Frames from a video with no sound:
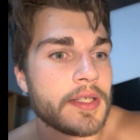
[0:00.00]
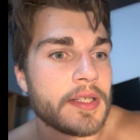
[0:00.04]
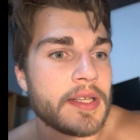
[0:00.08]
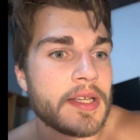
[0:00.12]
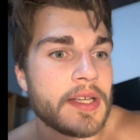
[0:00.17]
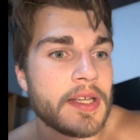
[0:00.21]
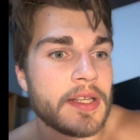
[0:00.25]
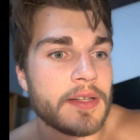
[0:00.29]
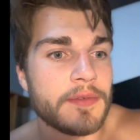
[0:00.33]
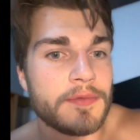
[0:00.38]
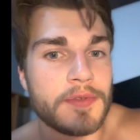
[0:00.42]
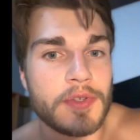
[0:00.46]

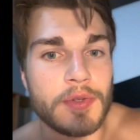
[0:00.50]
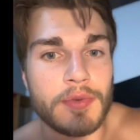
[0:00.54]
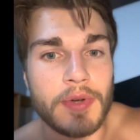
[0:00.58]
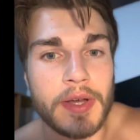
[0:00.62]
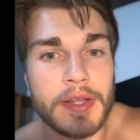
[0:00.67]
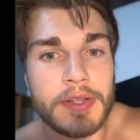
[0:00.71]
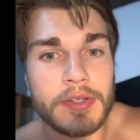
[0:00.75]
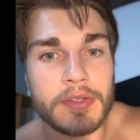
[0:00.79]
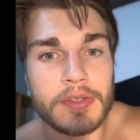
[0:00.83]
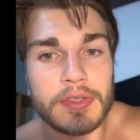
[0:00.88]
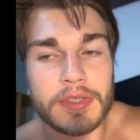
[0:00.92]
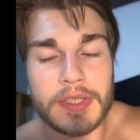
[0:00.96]
and a few
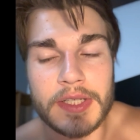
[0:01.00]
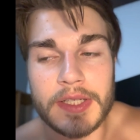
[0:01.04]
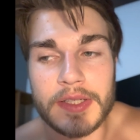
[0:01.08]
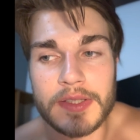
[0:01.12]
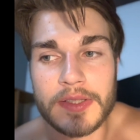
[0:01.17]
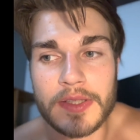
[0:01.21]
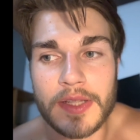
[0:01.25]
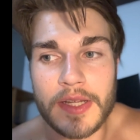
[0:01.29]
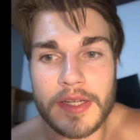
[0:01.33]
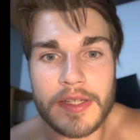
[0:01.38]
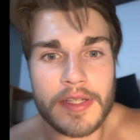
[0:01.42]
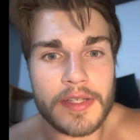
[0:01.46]
others,
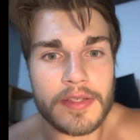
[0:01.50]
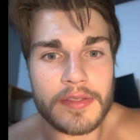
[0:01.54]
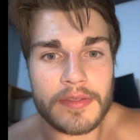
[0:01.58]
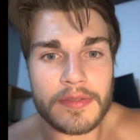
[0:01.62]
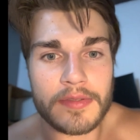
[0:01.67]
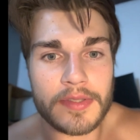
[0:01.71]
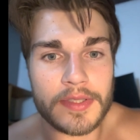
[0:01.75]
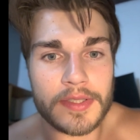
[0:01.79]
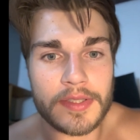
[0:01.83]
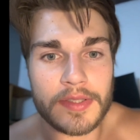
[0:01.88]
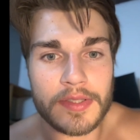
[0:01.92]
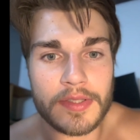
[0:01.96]
is they just
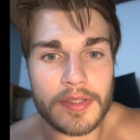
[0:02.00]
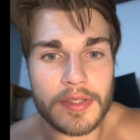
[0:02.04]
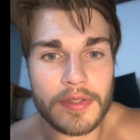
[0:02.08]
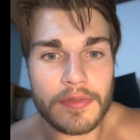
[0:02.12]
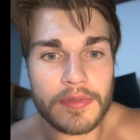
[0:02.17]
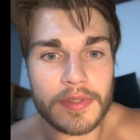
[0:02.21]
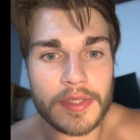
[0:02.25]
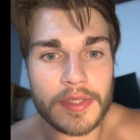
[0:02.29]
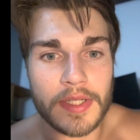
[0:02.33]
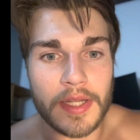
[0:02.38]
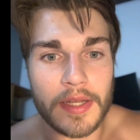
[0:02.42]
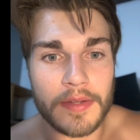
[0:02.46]
do
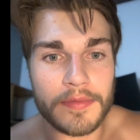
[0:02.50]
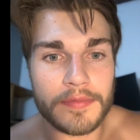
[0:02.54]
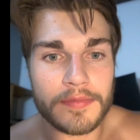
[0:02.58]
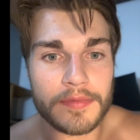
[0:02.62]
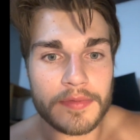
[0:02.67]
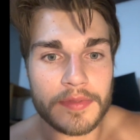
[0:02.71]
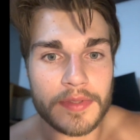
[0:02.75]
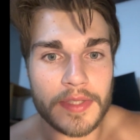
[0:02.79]
stuff.